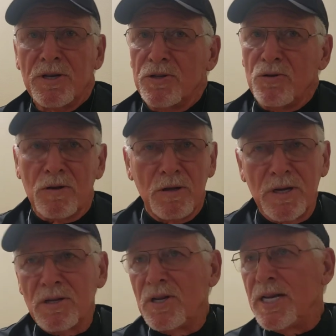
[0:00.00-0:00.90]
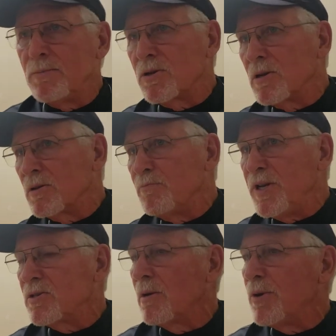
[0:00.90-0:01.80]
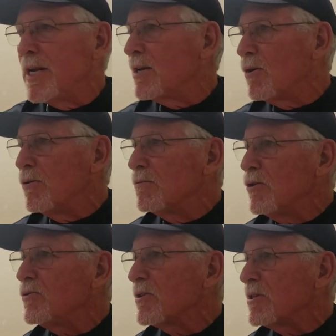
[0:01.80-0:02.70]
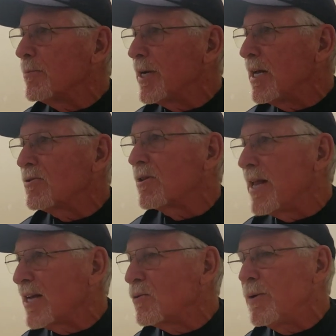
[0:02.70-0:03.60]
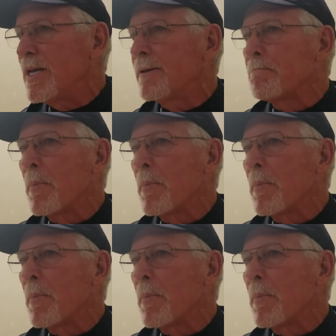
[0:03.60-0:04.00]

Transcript: because you can look at teams that will beat somebody and go lose to somebody else next week.